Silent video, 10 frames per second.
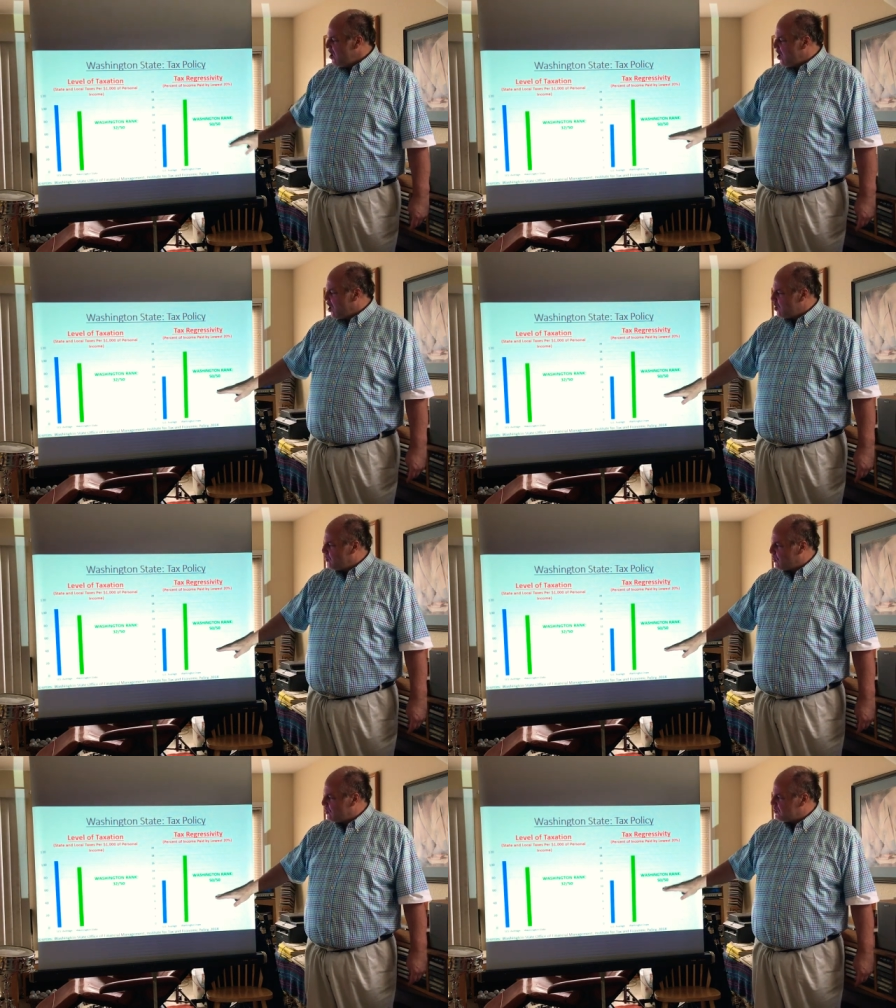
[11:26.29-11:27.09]
Our
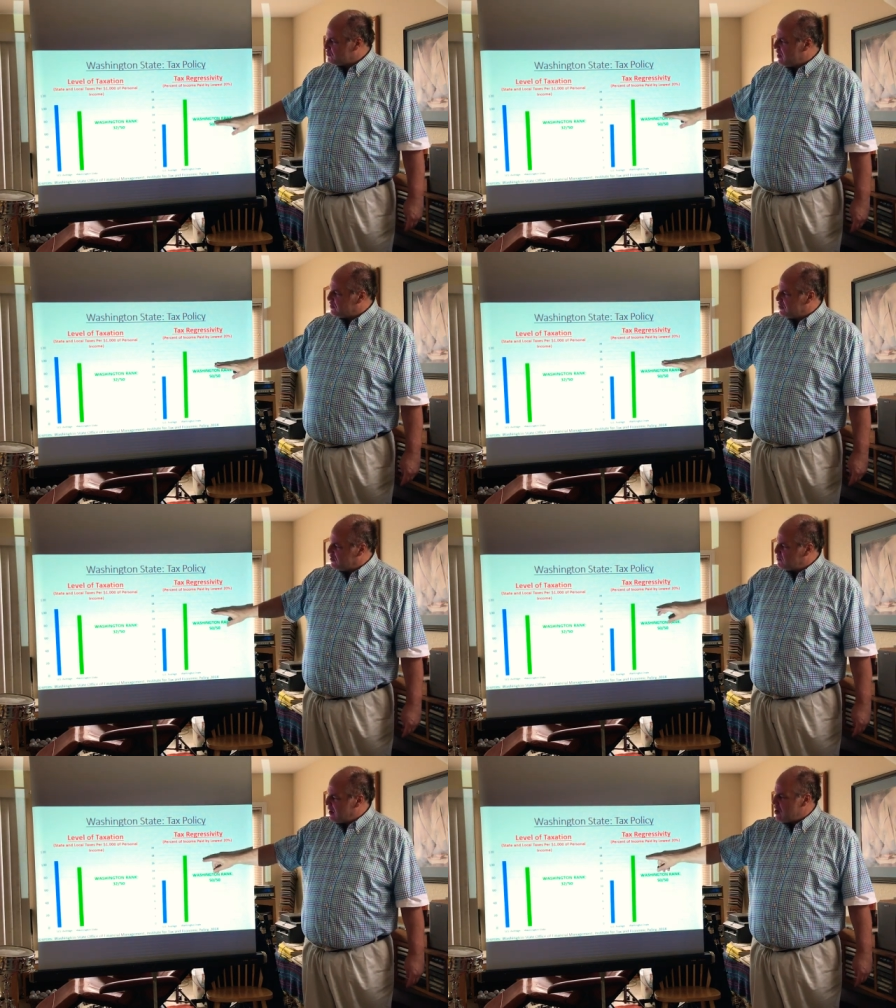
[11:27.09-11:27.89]
poorest
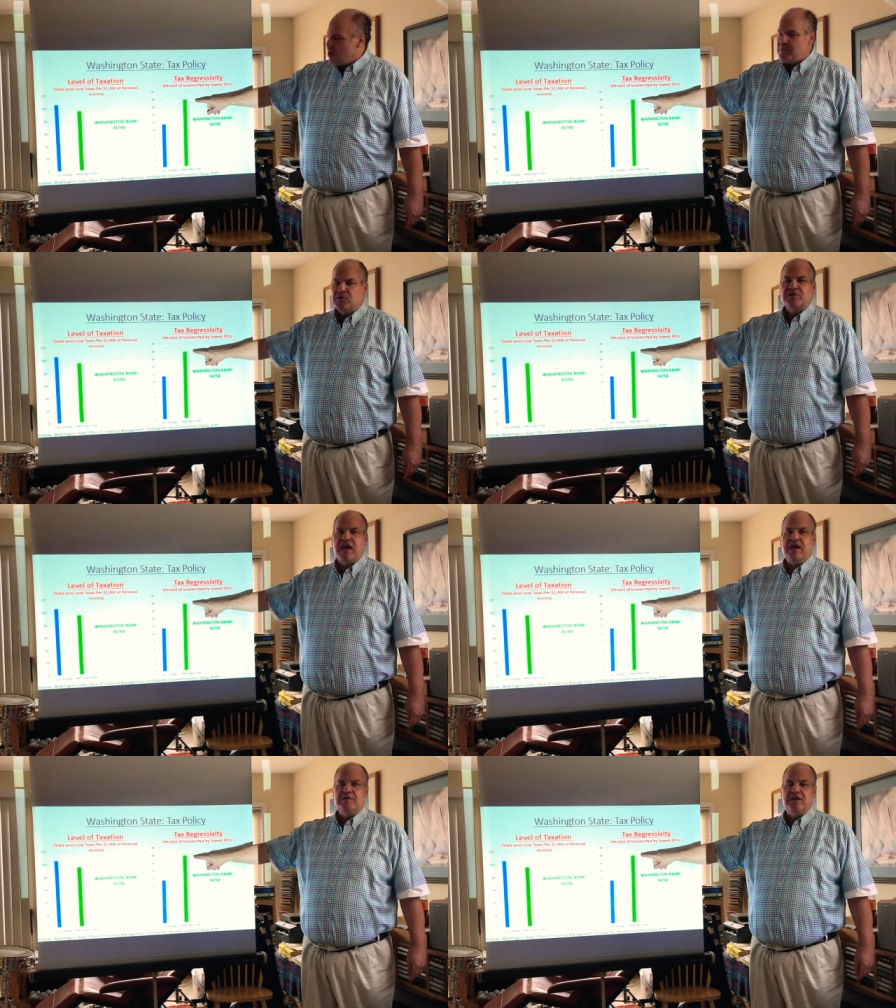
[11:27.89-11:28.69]
residents pay almost
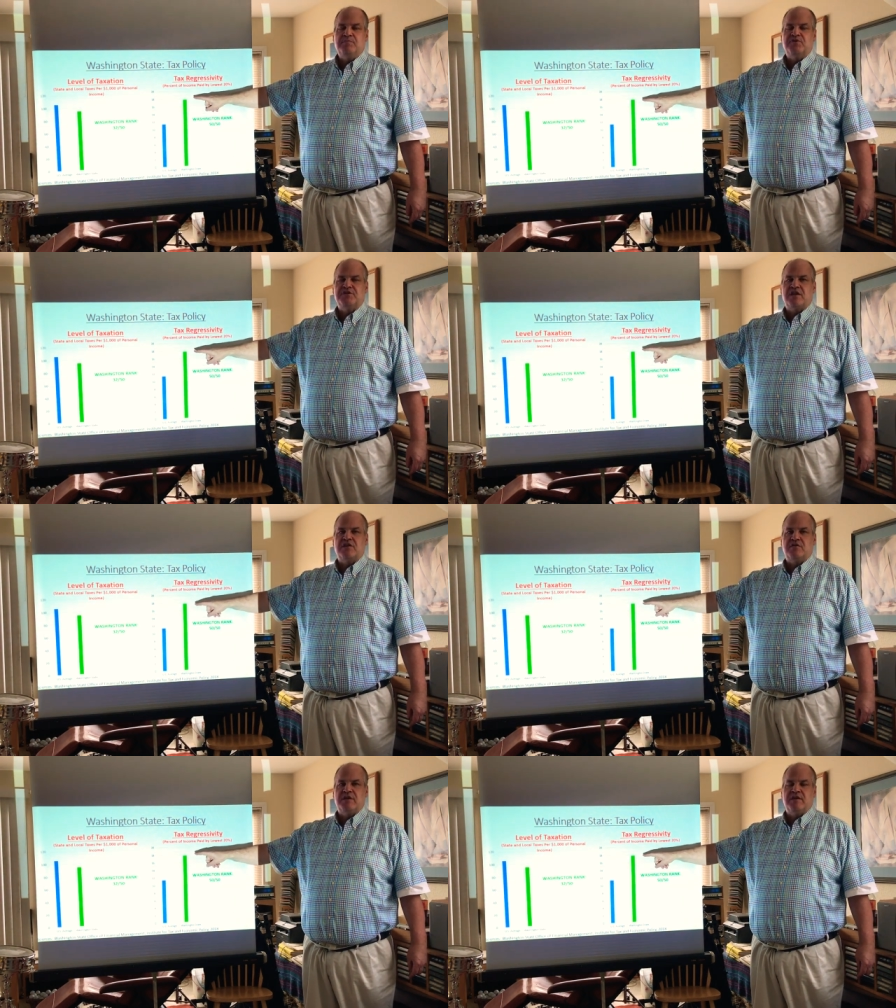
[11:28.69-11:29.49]
18% of
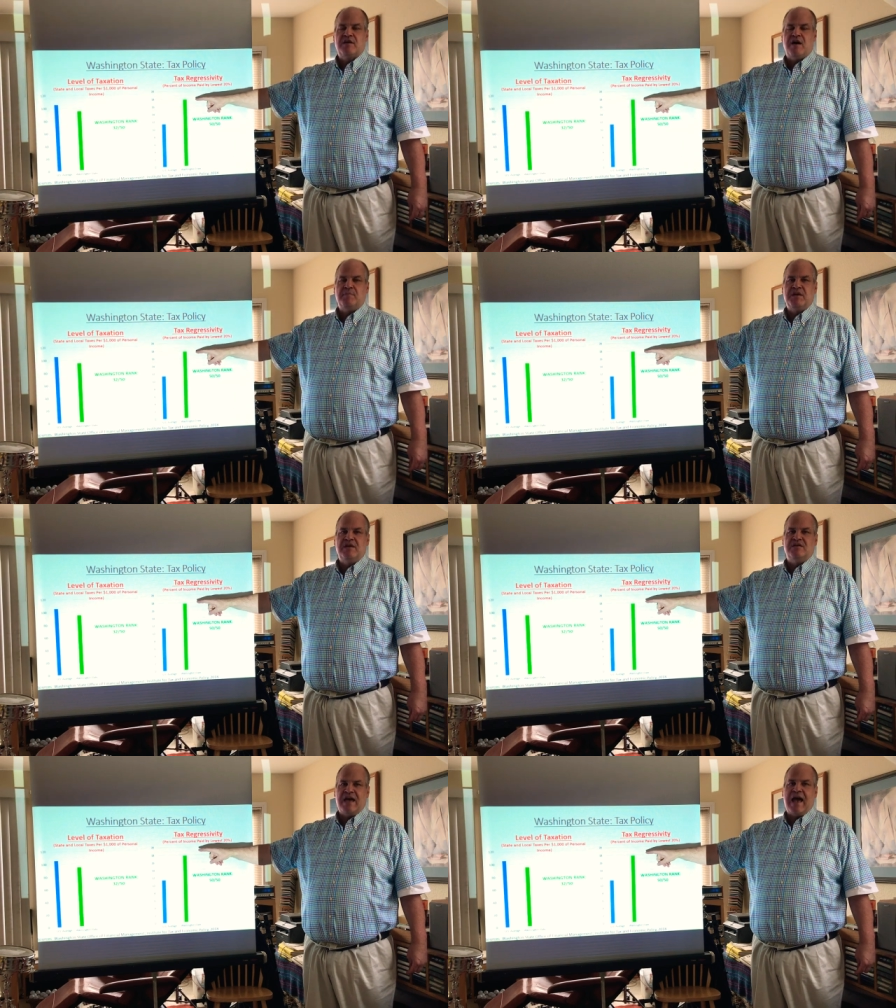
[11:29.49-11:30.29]
their income
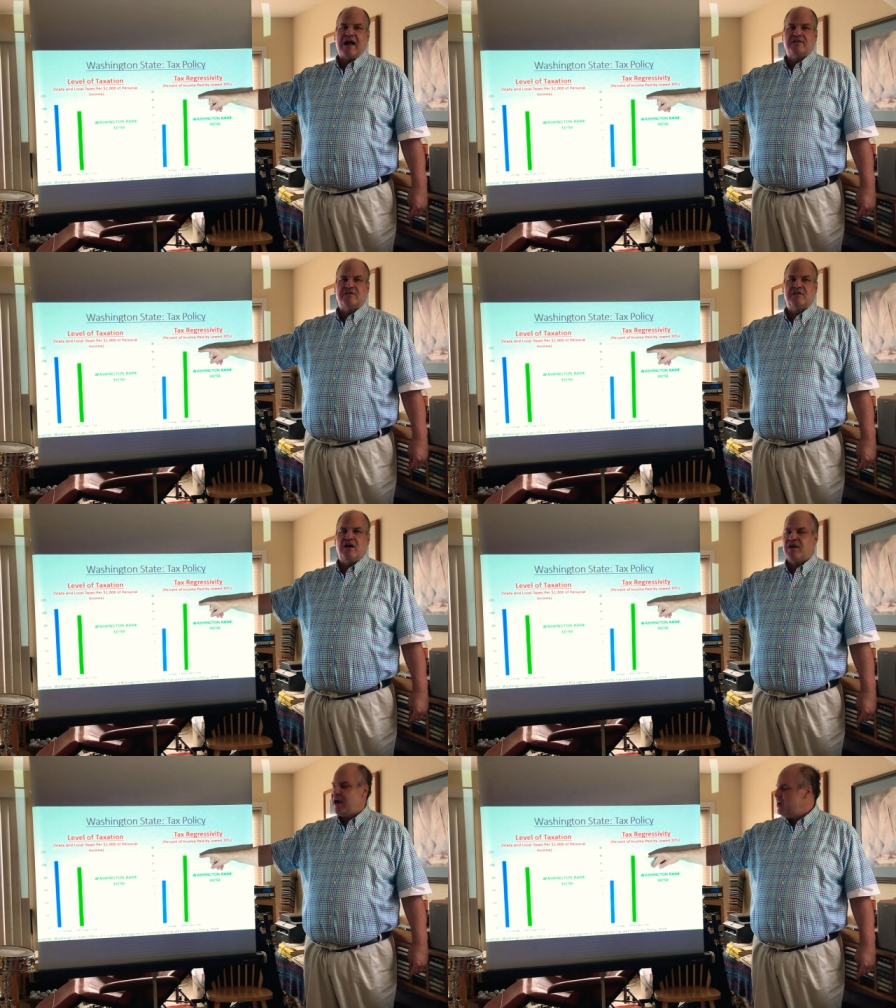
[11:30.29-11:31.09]
in tax,
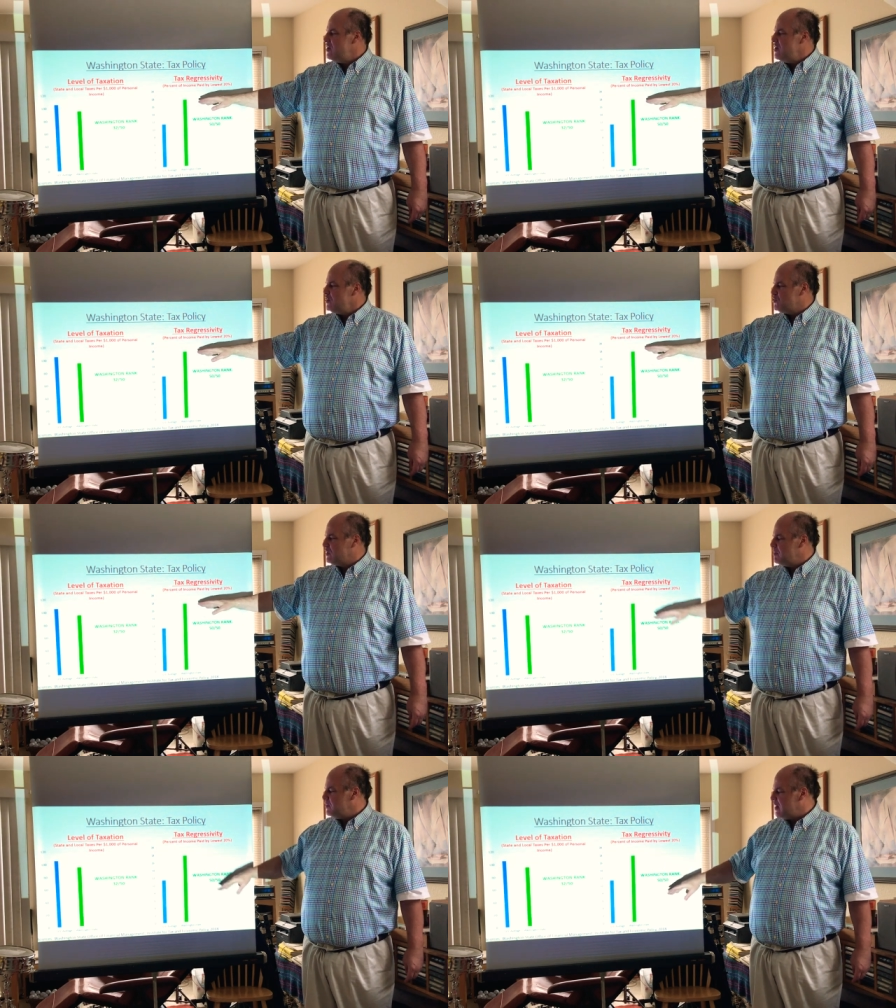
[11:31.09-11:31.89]
okay, to
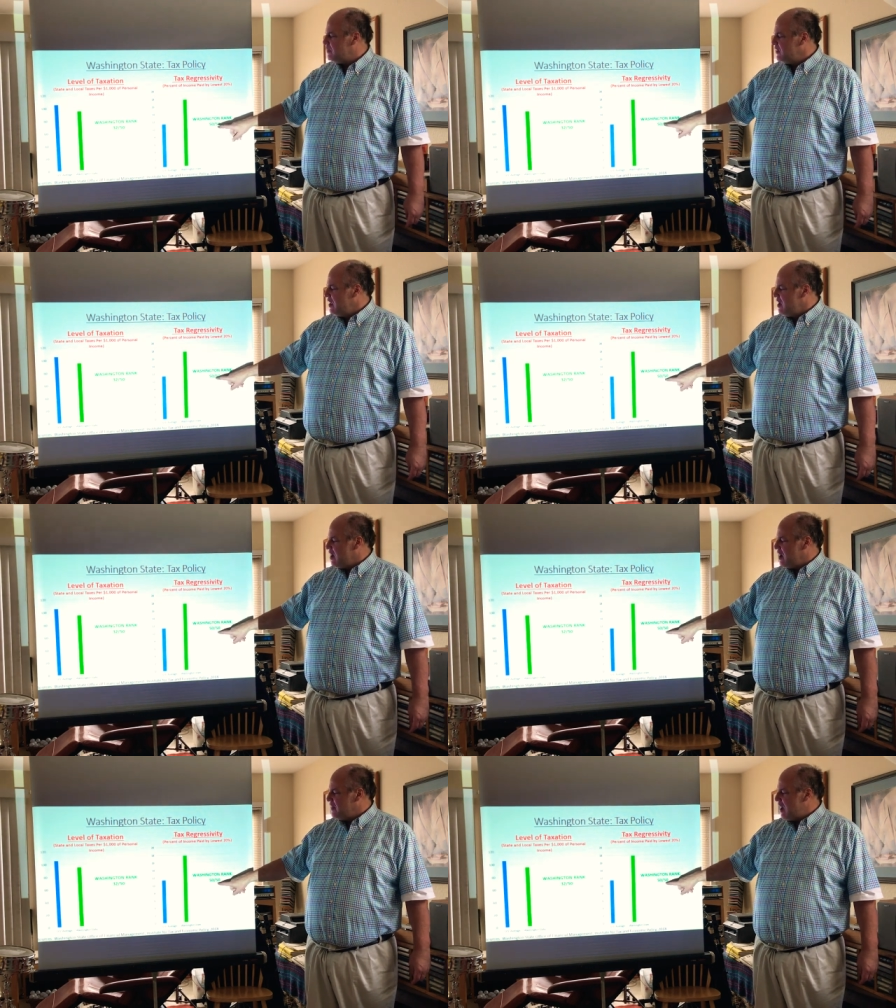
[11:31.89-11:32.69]
Olympia.
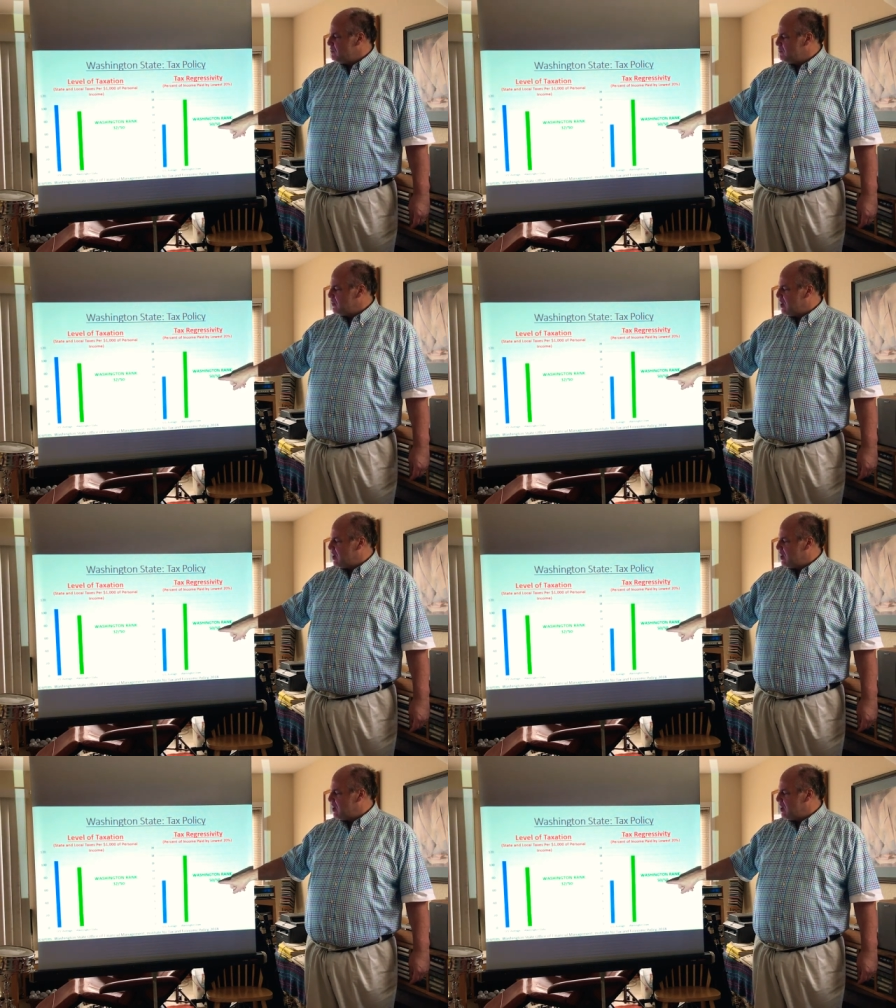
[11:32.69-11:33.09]
That